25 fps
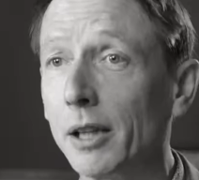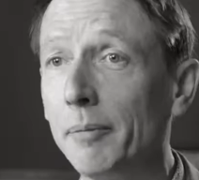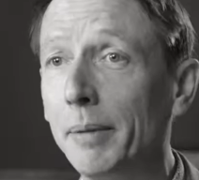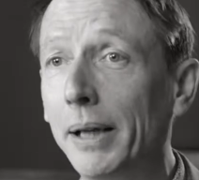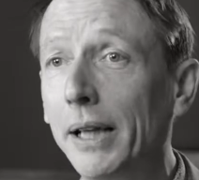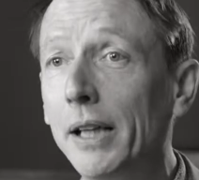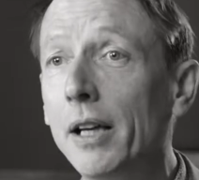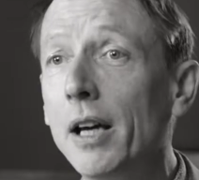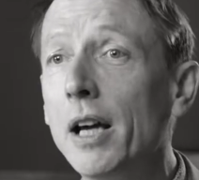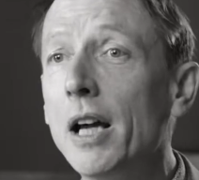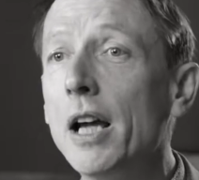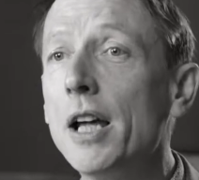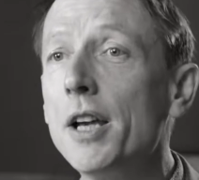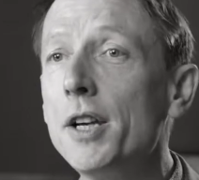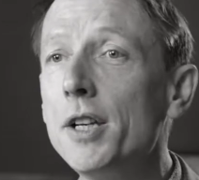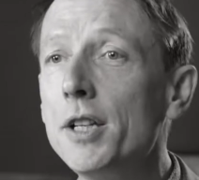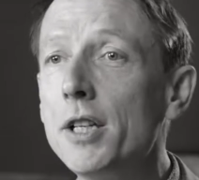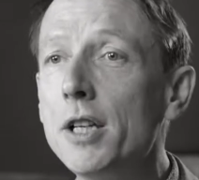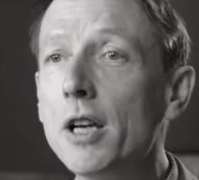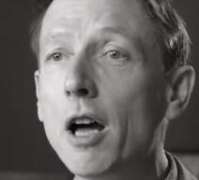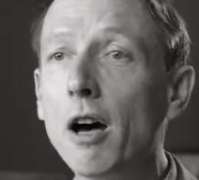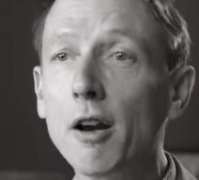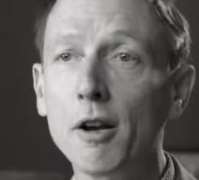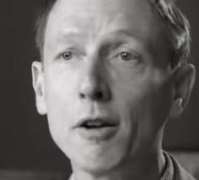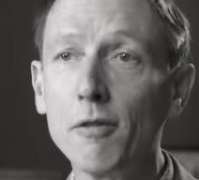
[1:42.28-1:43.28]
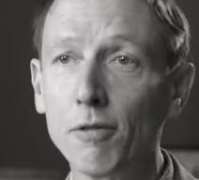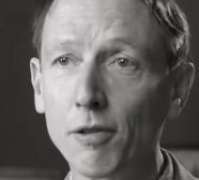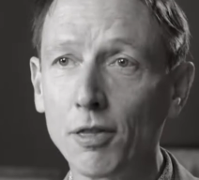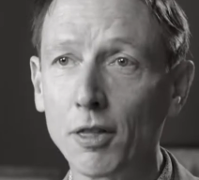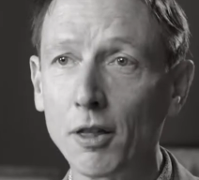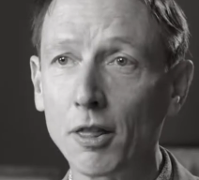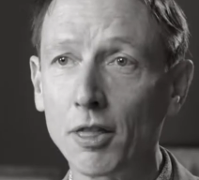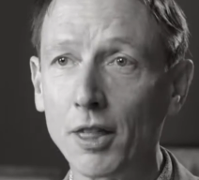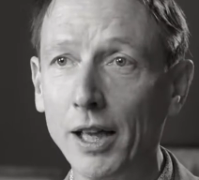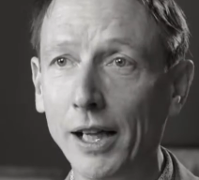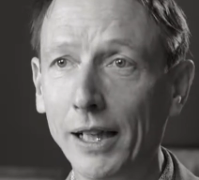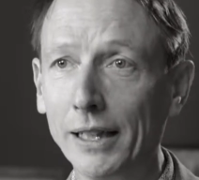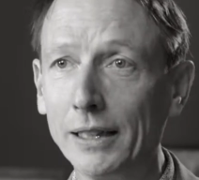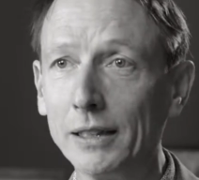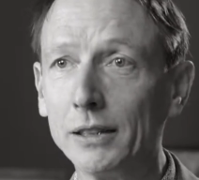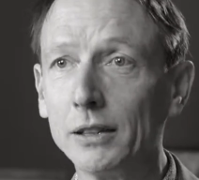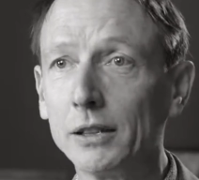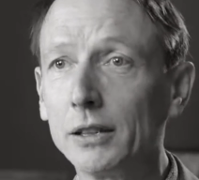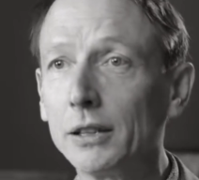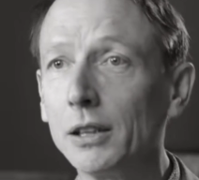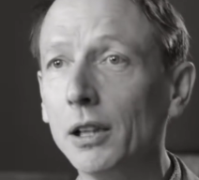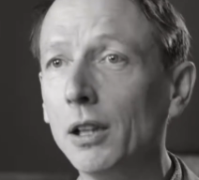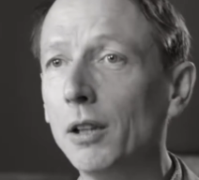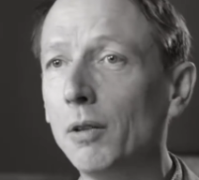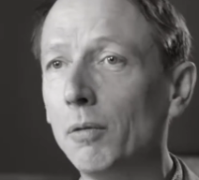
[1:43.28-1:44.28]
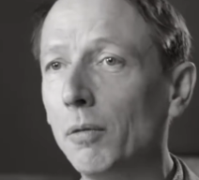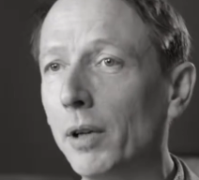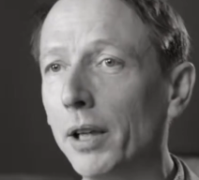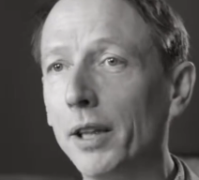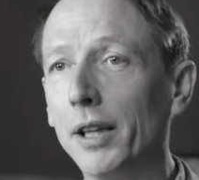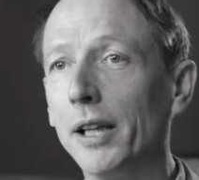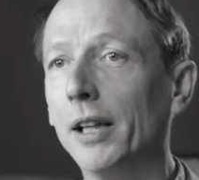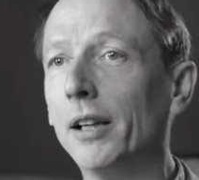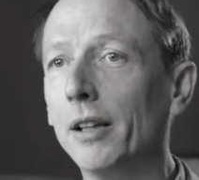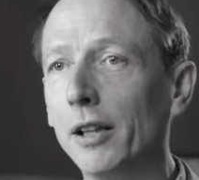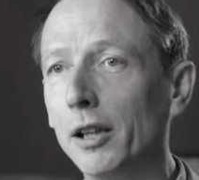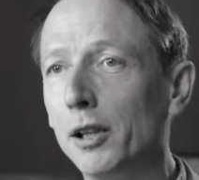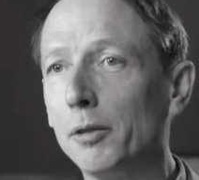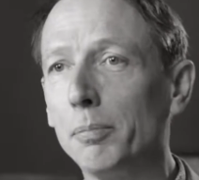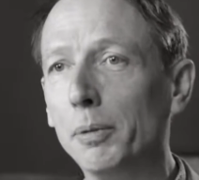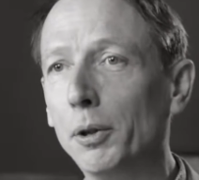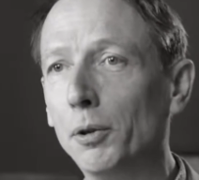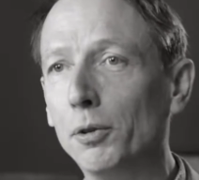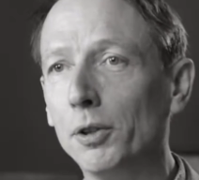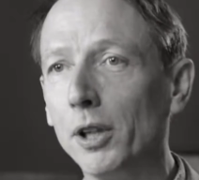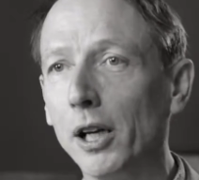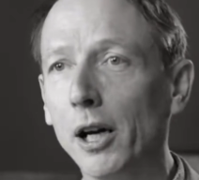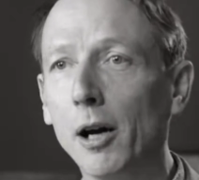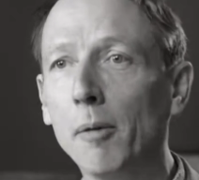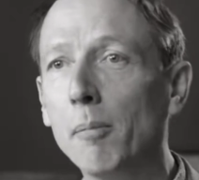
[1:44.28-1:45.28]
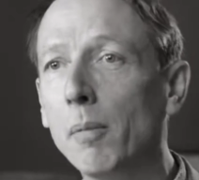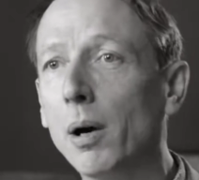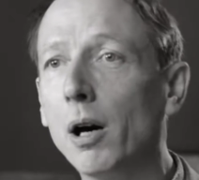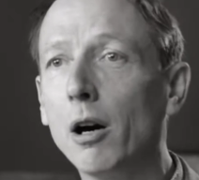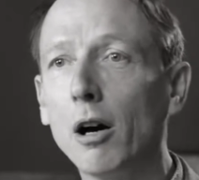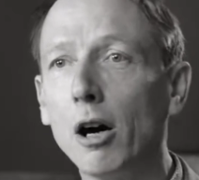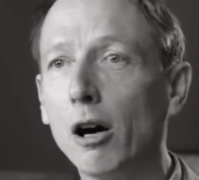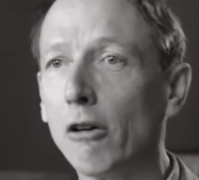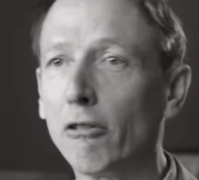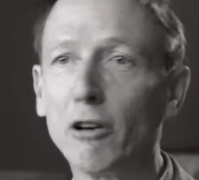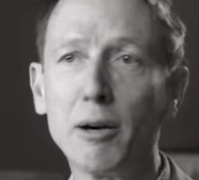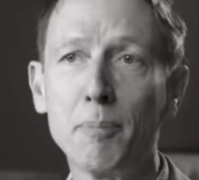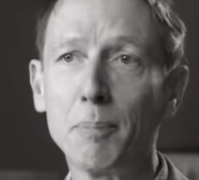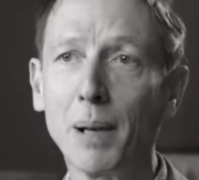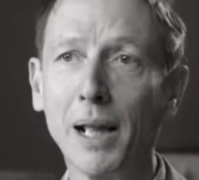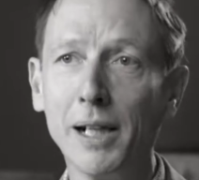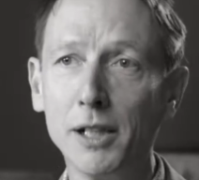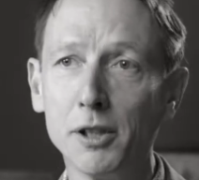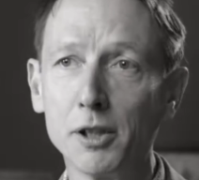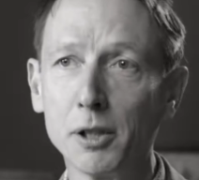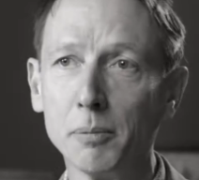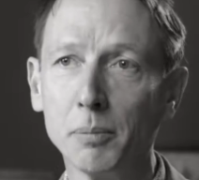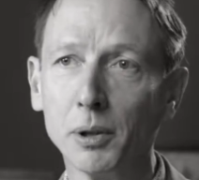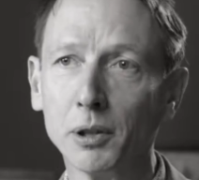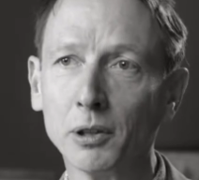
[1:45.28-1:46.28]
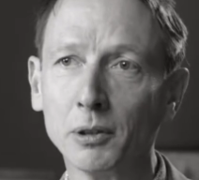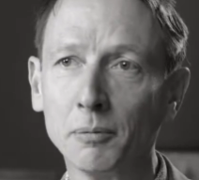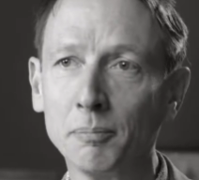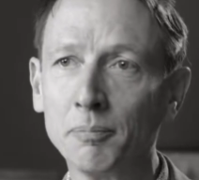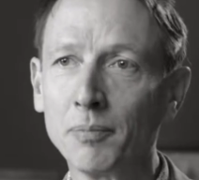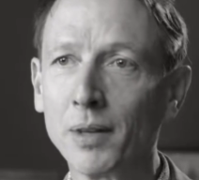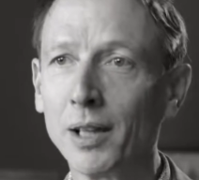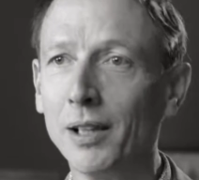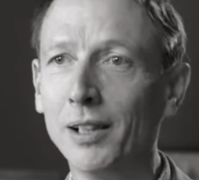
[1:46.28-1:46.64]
I mean, none of the things within this museum are replaceable.